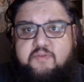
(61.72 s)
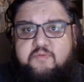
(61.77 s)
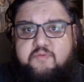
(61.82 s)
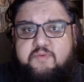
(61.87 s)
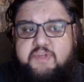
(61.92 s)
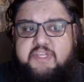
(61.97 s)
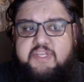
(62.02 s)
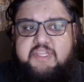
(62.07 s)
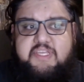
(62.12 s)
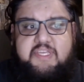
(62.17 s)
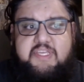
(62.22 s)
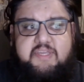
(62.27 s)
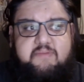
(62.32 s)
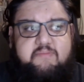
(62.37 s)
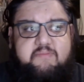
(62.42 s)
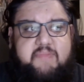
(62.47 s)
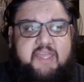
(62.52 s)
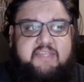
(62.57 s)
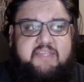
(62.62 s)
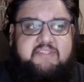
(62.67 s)
really
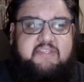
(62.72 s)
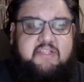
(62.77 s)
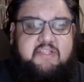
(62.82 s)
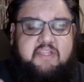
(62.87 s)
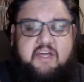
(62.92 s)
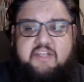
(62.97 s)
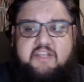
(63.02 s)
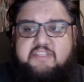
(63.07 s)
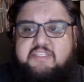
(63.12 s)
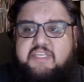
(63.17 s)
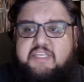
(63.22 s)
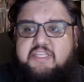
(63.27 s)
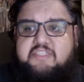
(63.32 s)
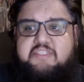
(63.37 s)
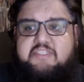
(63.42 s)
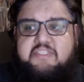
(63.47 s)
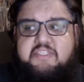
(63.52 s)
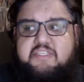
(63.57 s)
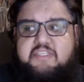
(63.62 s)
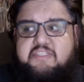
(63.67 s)
makes a lot of sense
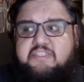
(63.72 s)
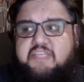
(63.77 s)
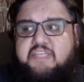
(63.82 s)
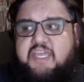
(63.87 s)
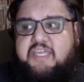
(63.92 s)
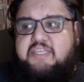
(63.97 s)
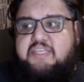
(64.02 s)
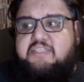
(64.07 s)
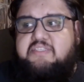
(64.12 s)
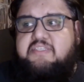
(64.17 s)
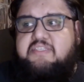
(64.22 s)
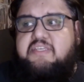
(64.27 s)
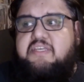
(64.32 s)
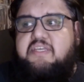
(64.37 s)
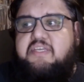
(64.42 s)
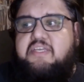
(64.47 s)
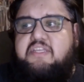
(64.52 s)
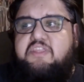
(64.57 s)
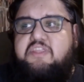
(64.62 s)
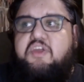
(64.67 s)
in this case.
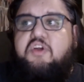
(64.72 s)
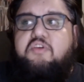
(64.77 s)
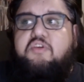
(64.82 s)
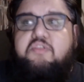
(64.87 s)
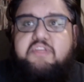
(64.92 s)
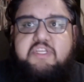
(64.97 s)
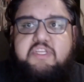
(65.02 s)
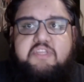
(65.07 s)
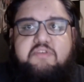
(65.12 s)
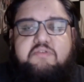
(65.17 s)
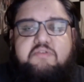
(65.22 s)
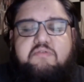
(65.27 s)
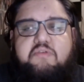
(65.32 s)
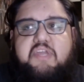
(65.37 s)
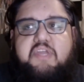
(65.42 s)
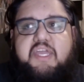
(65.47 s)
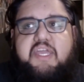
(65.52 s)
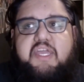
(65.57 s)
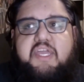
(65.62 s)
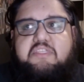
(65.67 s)
Not only do you
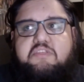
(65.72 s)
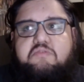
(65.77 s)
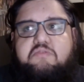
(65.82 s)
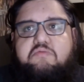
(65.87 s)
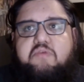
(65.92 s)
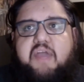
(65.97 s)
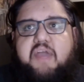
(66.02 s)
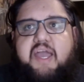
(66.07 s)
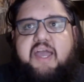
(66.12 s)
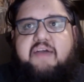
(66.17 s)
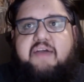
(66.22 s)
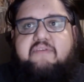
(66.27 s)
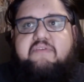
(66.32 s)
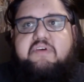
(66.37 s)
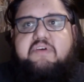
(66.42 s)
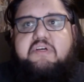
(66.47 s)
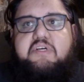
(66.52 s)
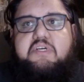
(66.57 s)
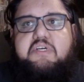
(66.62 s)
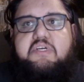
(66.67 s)
get to have
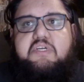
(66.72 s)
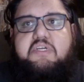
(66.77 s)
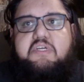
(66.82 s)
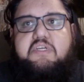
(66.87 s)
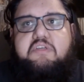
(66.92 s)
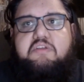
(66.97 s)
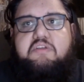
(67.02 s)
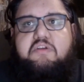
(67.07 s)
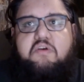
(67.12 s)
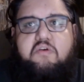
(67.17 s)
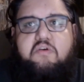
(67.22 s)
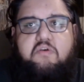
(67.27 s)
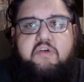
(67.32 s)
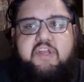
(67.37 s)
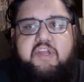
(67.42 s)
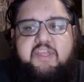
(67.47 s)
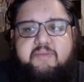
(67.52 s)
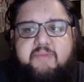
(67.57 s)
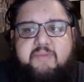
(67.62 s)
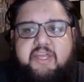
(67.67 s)
you know,
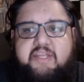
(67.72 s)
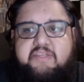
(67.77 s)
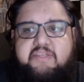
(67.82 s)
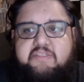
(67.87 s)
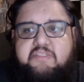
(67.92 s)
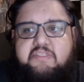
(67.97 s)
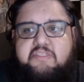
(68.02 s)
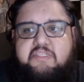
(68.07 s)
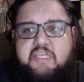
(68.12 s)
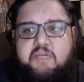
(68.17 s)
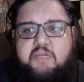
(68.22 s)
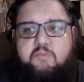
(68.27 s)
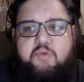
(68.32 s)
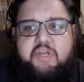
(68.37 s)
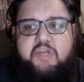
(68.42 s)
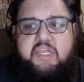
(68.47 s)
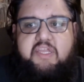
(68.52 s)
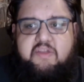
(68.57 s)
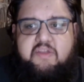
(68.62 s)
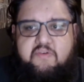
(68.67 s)
Jorge Jimenez take a
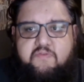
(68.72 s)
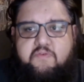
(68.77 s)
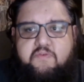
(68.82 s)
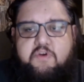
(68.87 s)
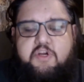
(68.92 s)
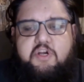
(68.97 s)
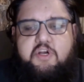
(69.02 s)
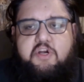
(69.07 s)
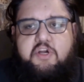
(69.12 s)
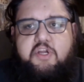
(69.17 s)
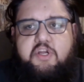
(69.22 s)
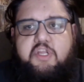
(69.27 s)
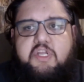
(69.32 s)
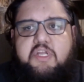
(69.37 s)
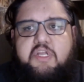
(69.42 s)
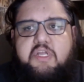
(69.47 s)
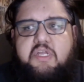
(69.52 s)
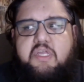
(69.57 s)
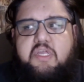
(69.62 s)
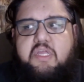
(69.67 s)
break for an arc.
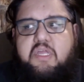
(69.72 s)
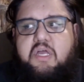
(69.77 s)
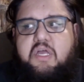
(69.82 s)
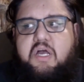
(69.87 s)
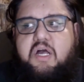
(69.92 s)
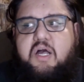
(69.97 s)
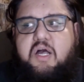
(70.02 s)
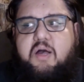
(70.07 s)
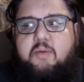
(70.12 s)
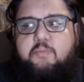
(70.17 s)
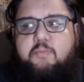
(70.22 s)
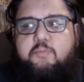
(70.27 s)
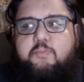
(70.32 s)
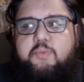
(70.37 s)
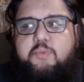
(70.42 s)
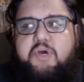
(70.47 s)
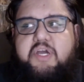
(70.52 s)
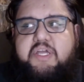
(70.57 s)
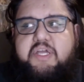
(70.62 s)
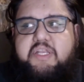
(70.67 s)
Uh,
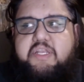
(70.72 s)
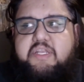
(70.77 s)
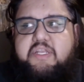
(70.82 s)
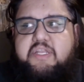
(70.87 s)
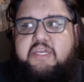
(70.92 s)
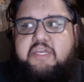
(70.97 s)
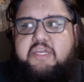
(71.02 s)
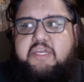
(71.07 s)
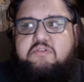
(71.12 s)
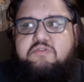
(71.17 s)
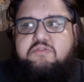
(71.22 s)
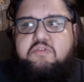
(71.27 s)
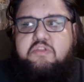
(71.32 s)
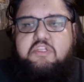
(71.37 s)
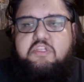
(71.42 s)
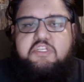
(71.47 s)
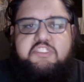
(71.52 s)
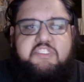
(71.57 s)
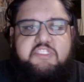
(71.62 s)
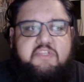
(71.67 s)
but it also
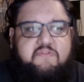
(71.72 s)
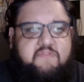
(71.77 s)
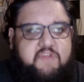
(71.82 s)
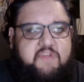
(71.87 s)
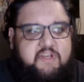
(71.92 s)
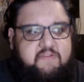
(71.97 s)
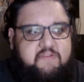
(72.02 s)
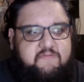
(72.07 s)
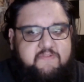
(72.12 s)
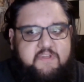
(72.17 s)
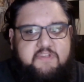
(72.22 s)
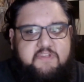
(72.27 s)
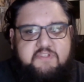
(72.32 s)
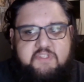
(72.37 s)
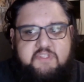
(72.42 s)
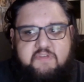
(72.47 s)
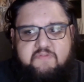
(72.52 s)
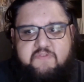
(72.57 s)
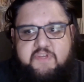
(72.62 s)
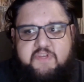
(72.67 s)
looks different. It feels
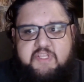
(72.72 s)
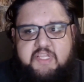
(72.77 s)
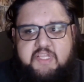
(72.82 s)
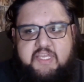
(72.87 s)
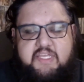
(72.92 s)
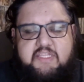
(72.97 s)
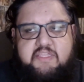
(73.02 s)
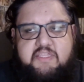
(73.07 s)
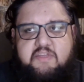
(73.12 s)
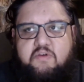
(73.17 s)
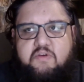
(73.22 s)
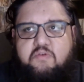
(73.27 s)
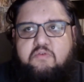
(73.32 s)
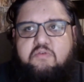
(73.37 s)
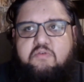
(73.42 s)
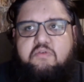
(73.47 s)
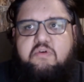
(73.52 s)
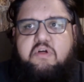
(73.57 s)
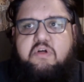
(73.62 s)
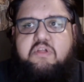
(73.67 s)
different. Like the
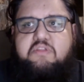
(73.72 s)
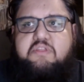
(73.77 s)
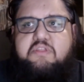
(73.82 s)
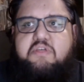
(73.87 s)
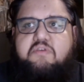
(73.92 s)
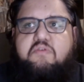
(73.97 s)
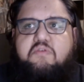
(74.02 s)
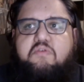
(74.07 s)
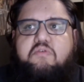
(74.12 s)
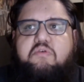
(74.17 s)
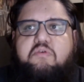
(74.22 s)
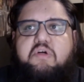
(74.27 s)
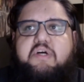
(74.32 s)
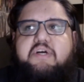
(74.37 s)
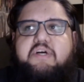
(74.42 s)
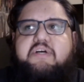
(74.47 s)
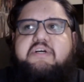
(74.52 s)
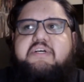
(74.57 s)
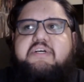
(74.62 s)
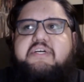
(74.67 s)
whole the whole uh,